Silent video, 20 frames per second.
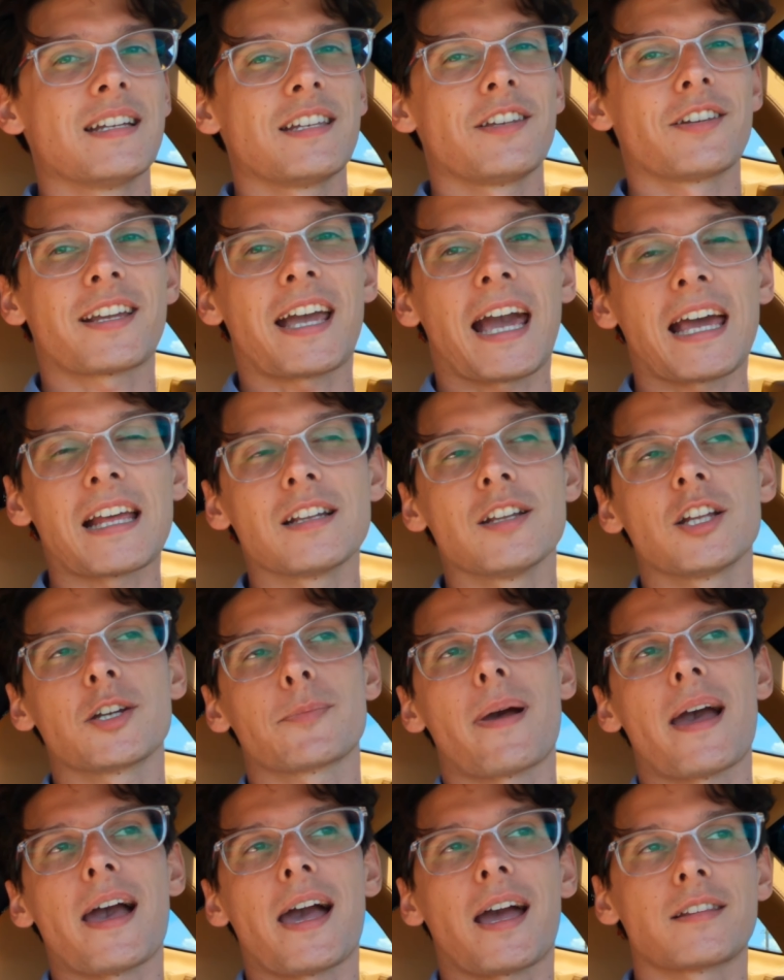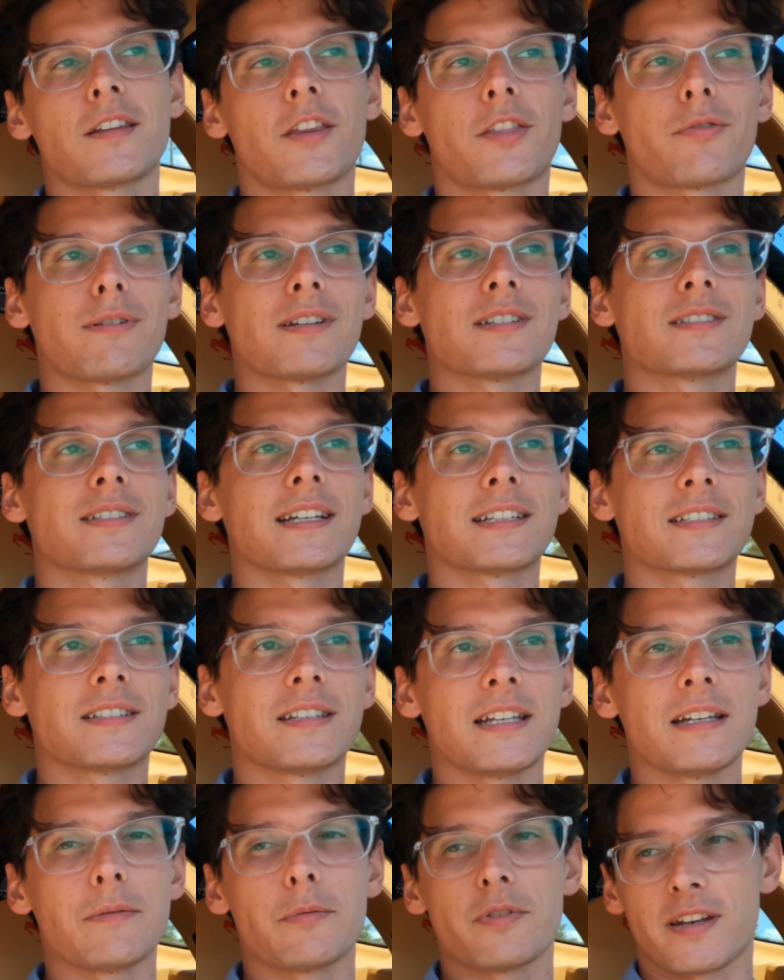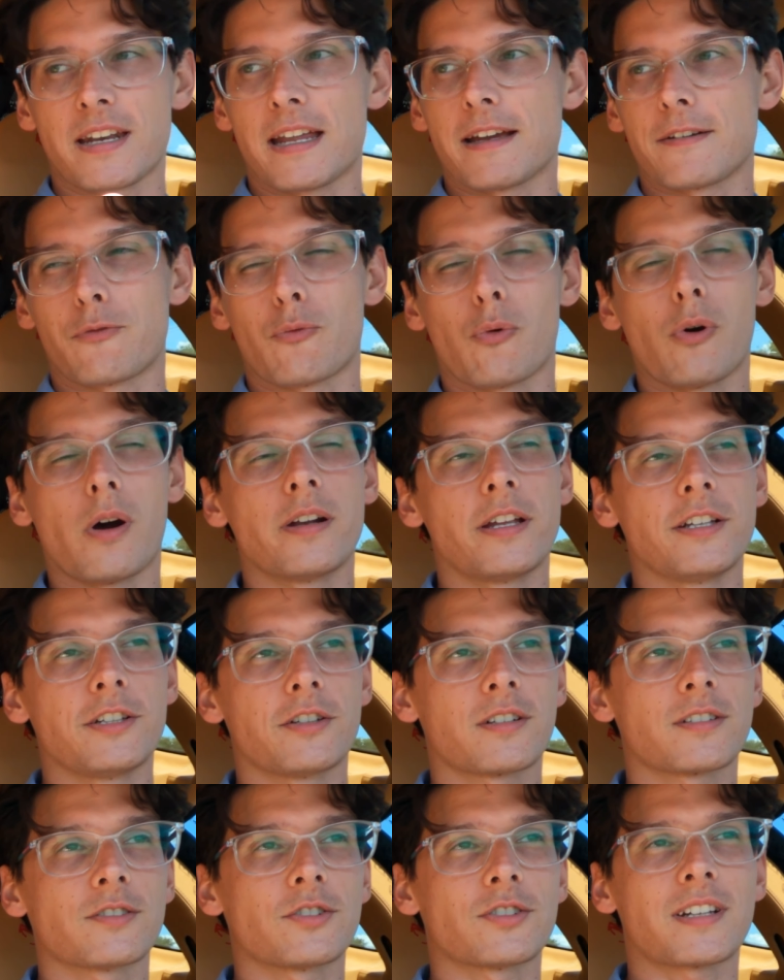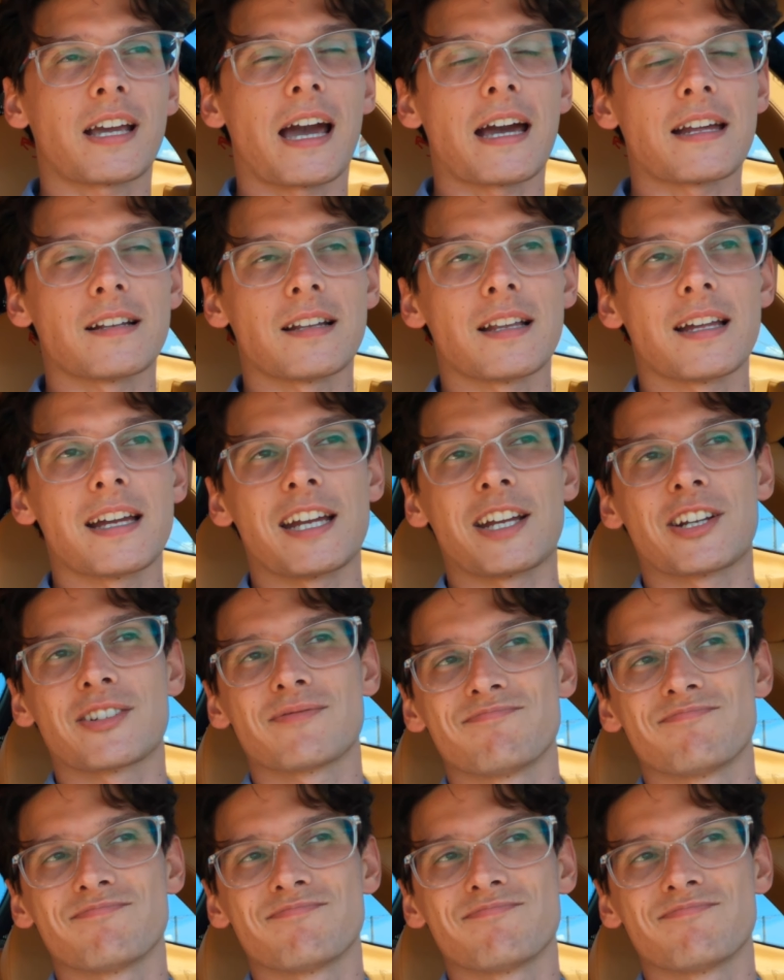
you kind of look back on the 360 with an F1 and you're just kind of like,